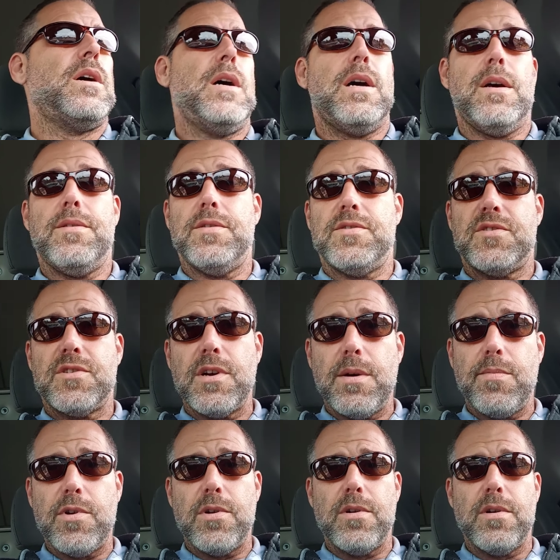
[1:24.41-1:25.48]
Uh, the
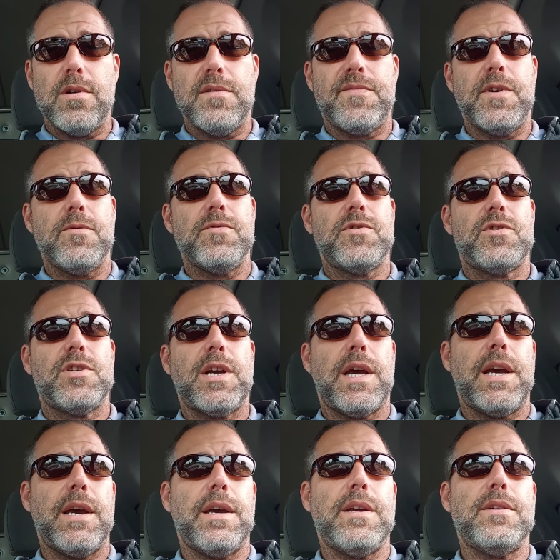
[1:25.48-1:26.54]
distributor, if it was
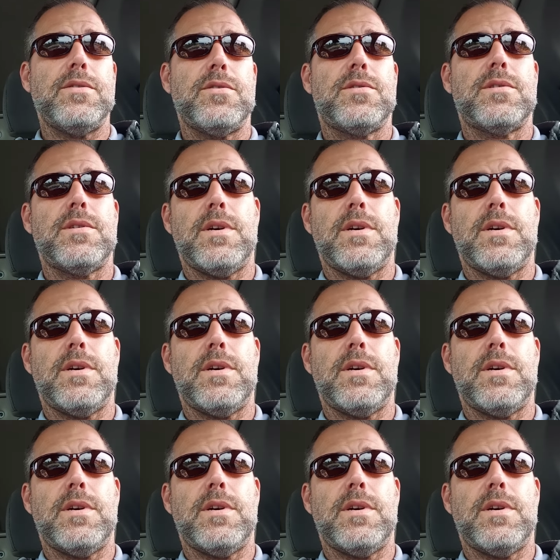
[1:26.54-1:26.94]
changed,